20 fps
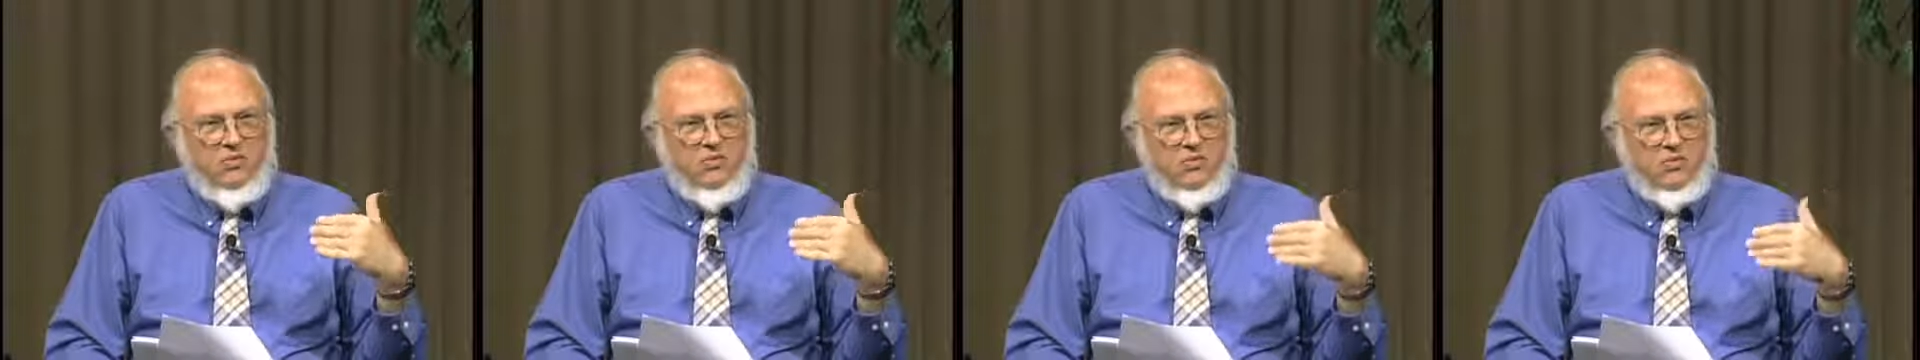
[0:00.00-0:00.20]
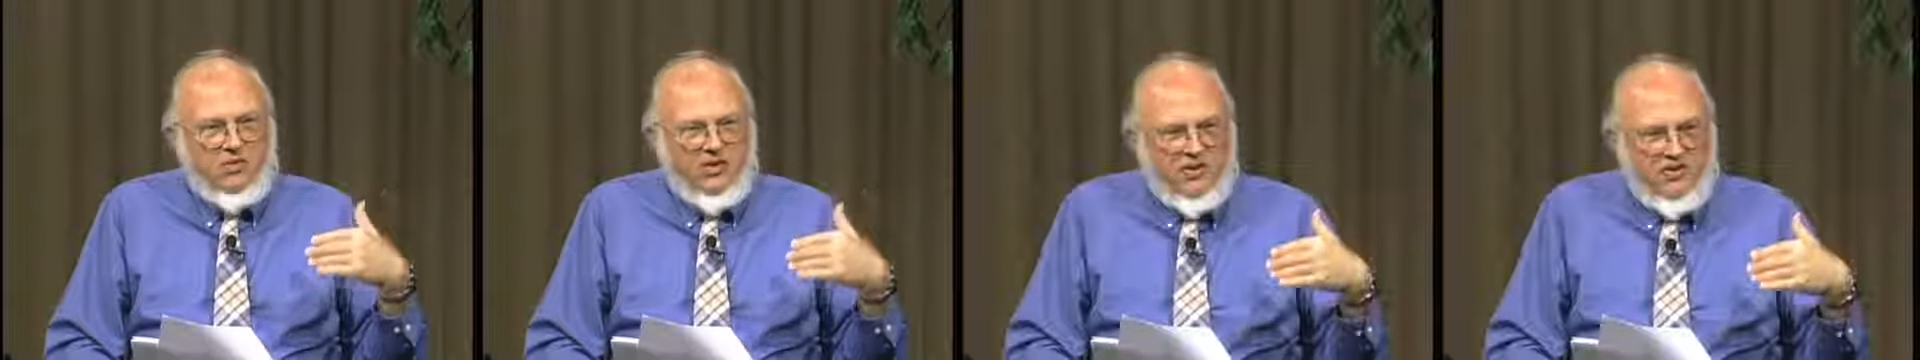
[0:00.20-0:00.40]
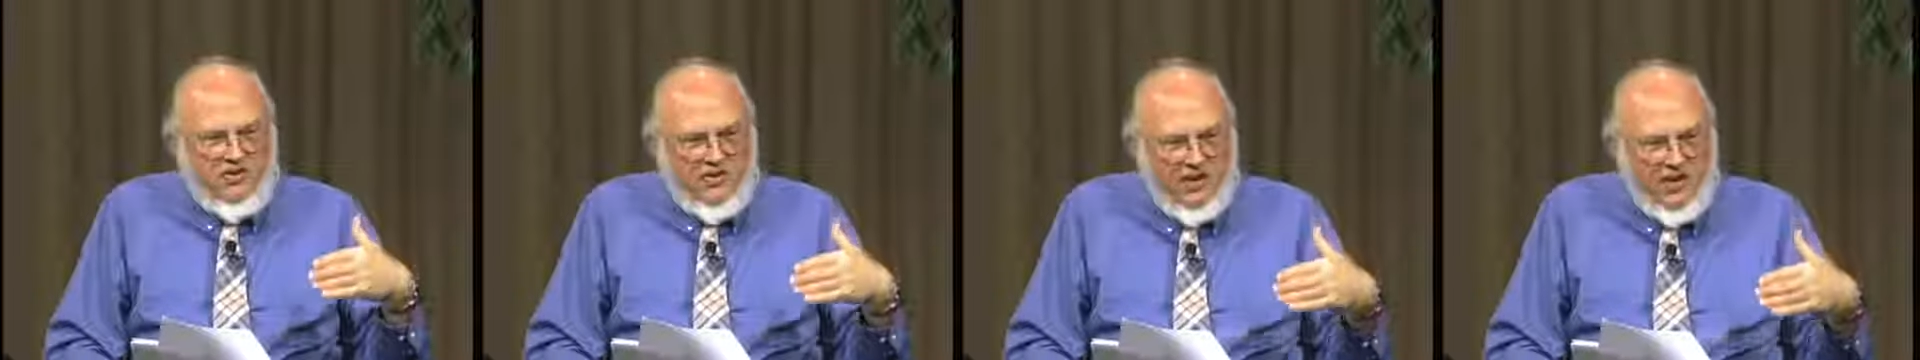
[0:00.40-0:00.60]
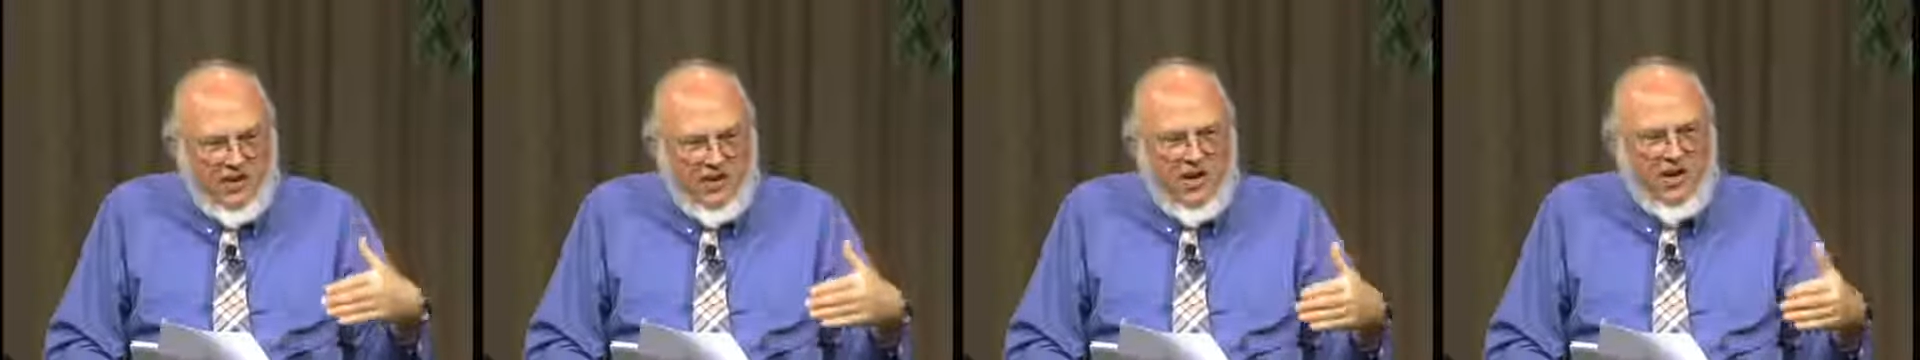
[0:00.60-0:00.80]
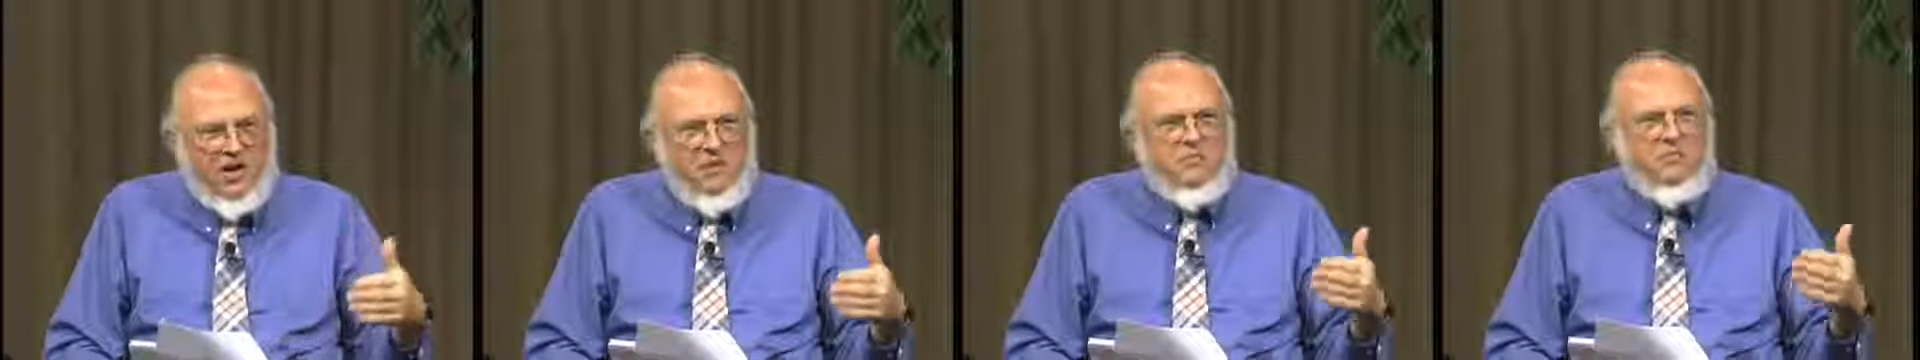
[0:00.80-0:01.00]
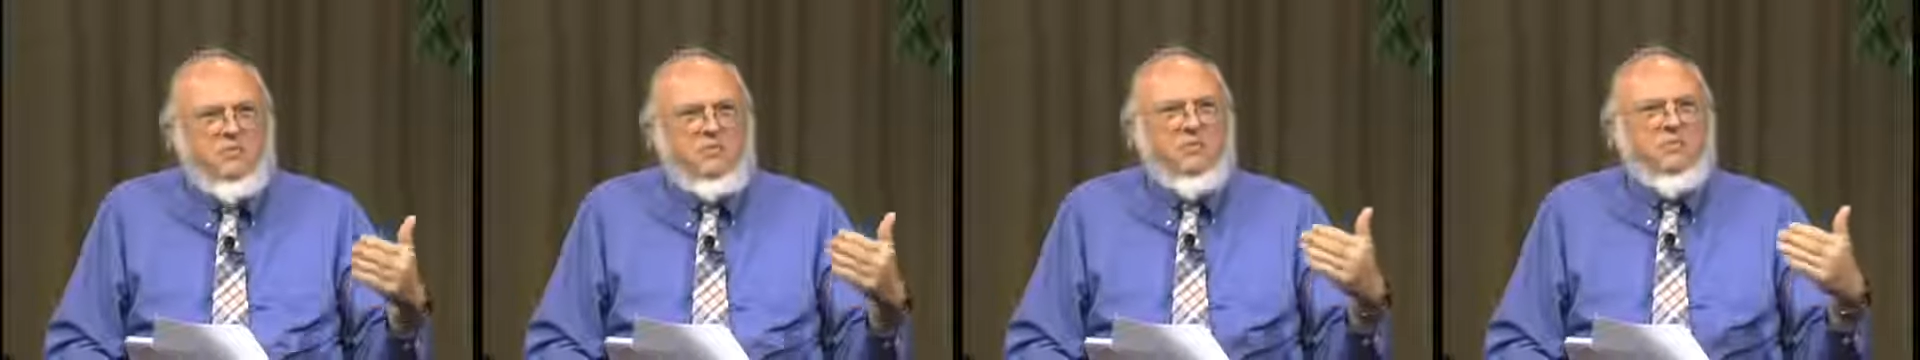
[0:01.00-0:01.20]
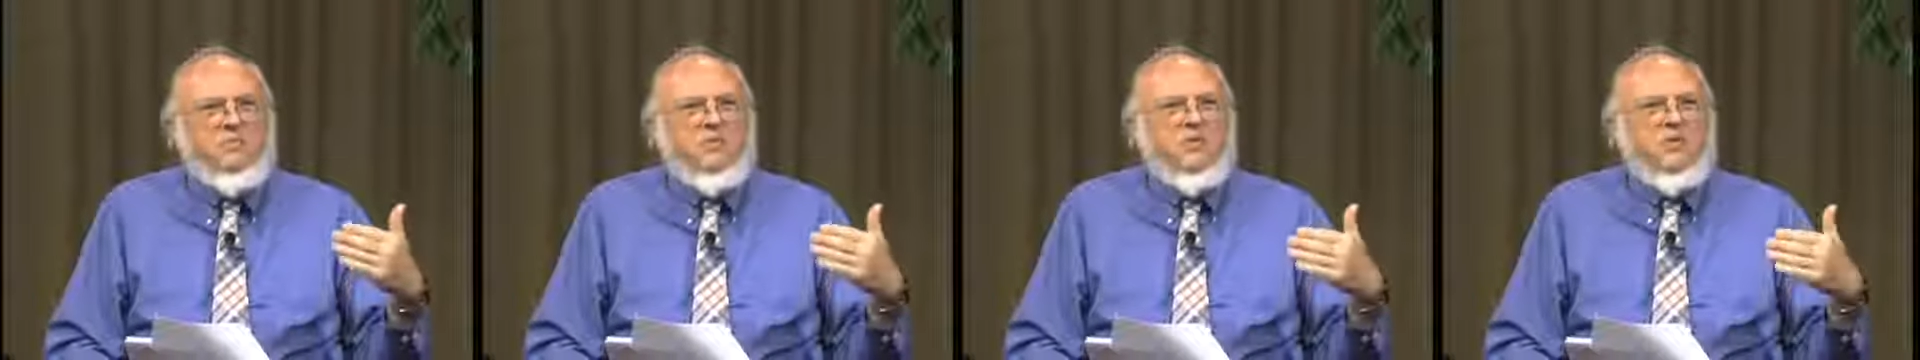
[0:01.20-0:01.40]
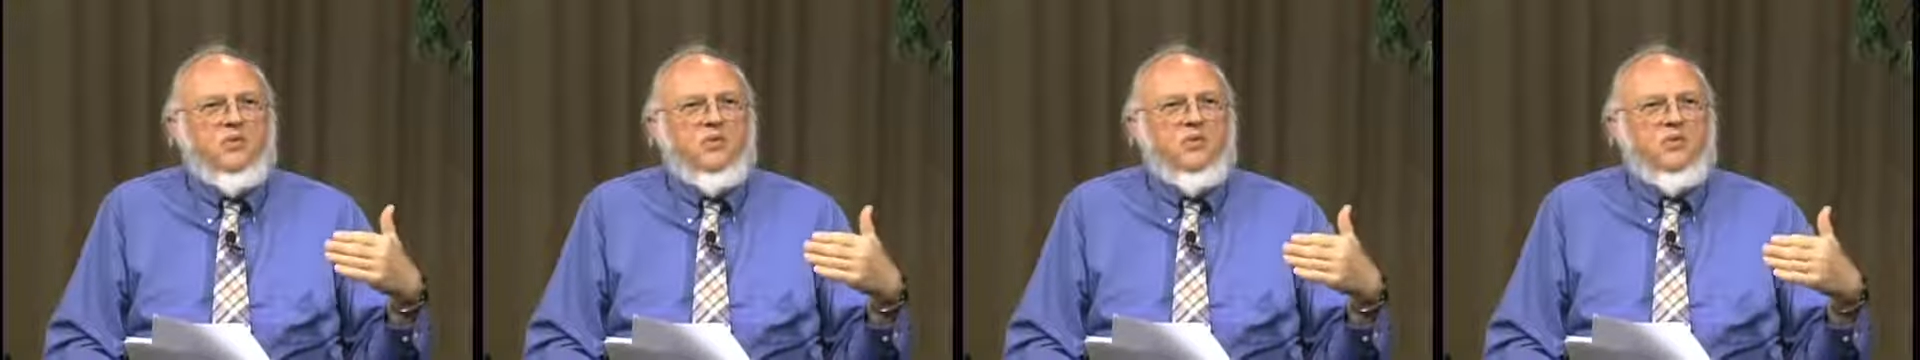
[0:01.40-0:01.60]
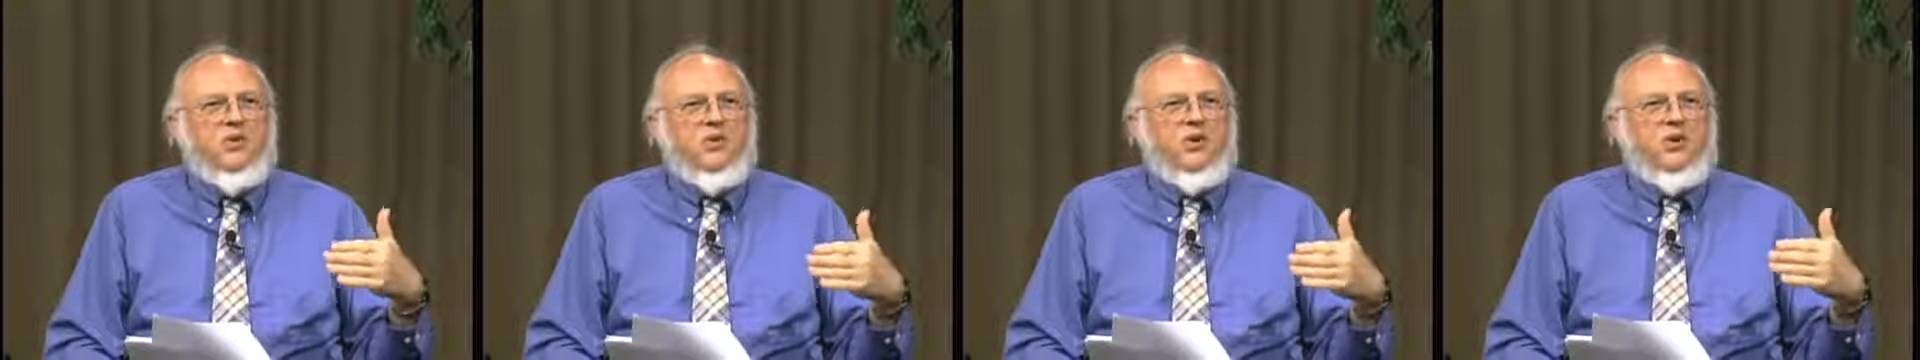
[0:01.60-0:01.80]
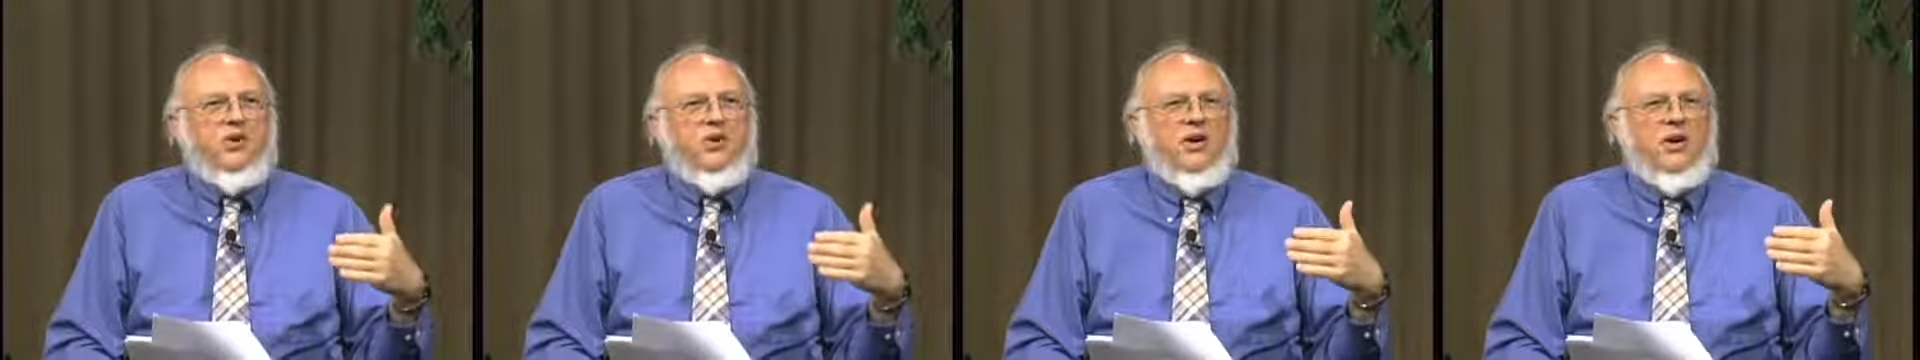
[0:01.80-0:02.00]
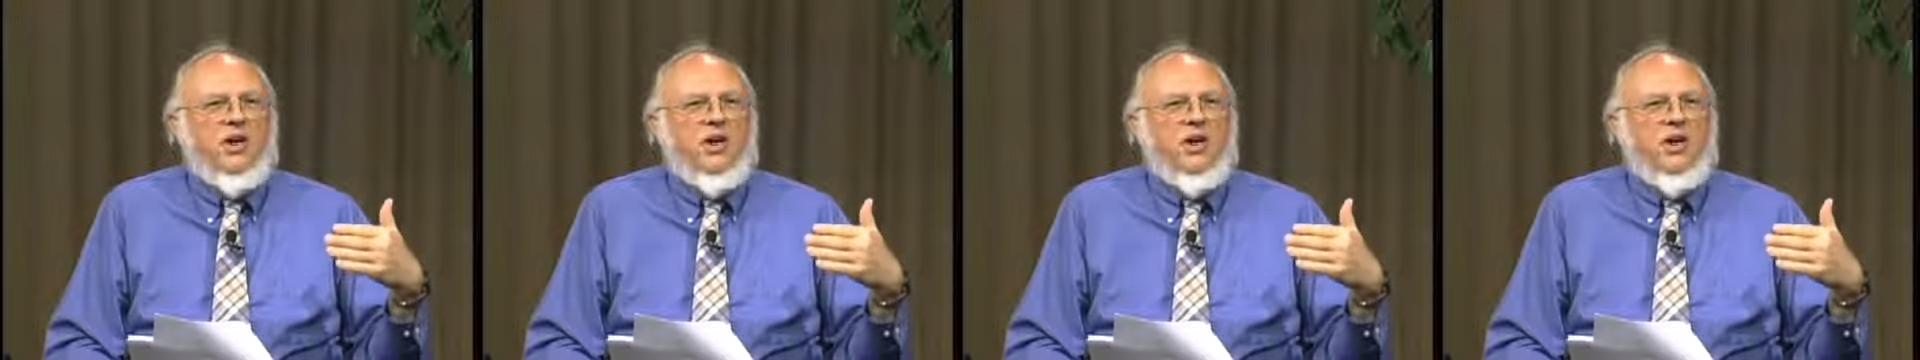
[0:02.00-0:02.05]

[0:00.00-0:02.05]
during the Vietnam War,